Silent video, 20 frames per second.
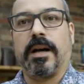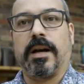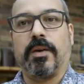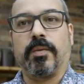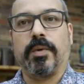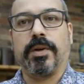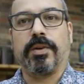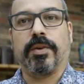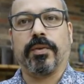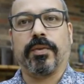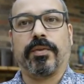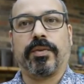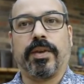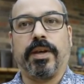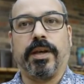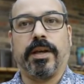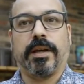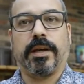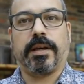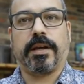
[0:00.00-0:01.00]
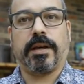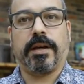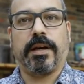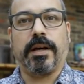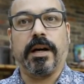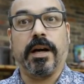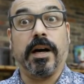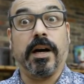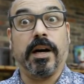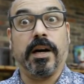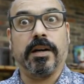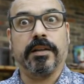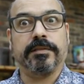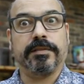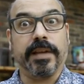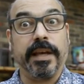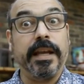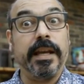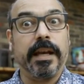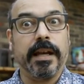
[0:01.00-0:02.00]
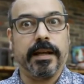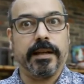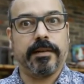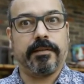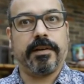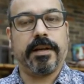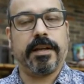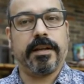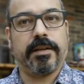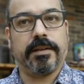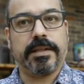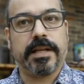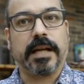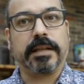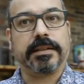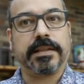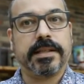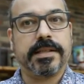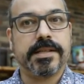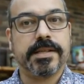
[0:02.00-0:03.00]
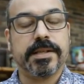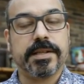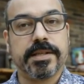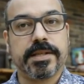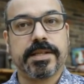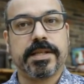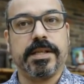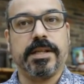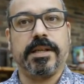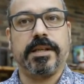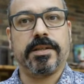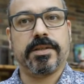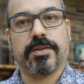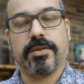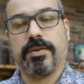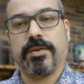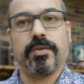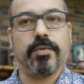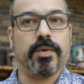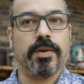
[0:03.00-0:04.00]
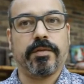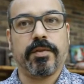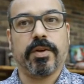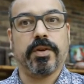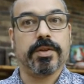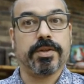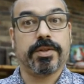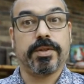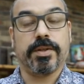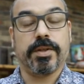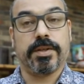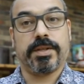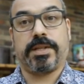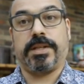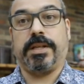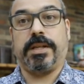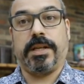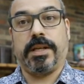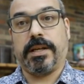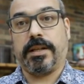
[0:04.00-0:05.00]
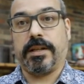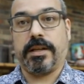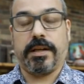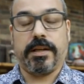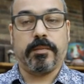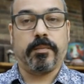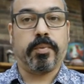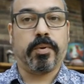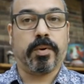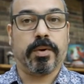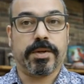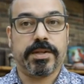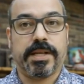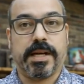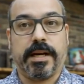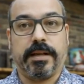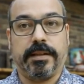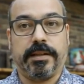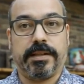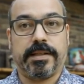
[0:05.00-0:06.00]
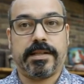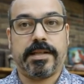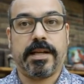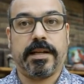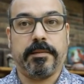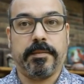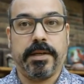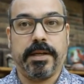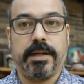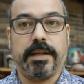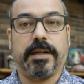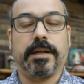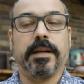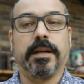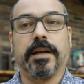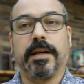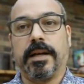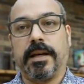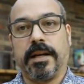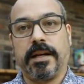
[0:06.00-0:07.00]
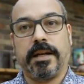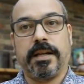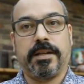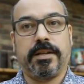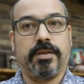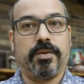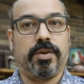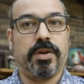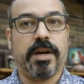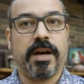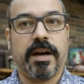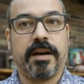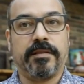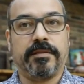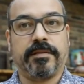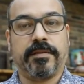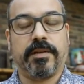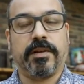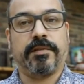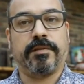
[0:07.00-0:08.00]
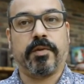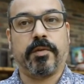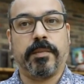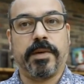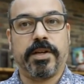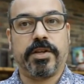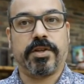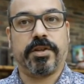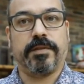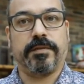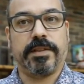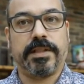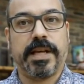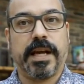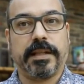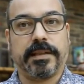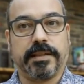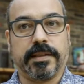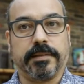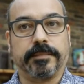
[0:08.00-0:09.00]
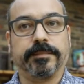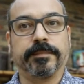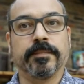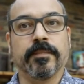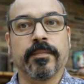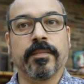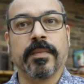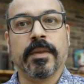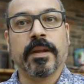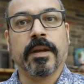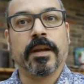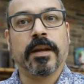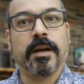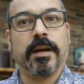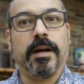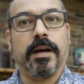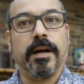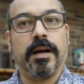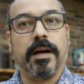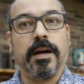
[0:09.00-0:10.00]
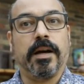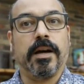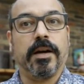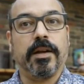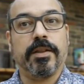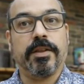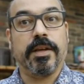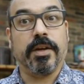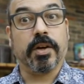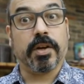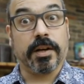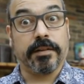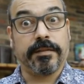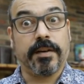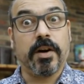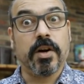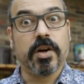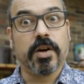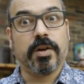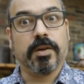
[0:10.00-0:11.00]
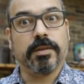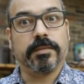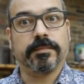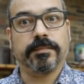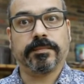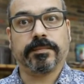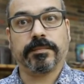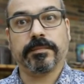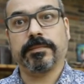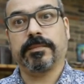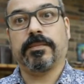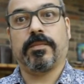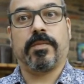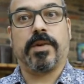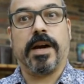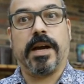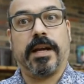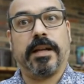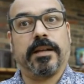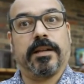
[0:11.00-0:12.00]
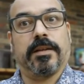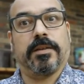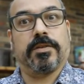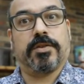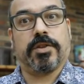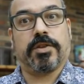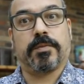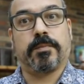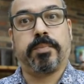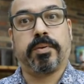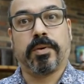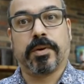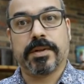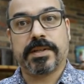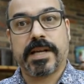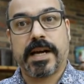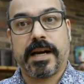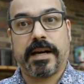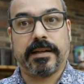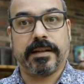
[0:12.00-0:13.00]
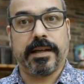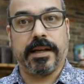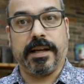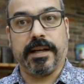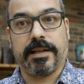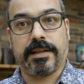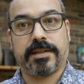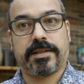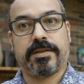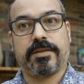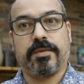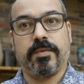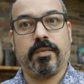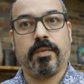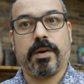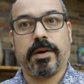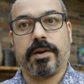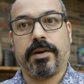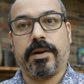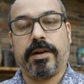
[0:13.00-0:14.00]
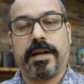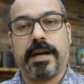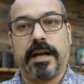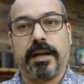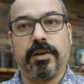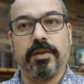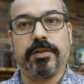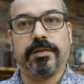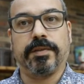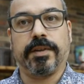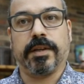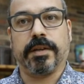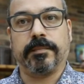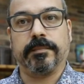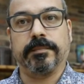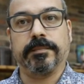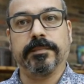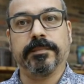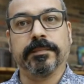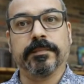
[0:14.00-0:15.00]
we don't think of inland, right? The delta is in the sea, so the river goes to the sea and then pours out its sediment, and you have a formation of a delta. The Okavango, right, just pours out its water and alluvium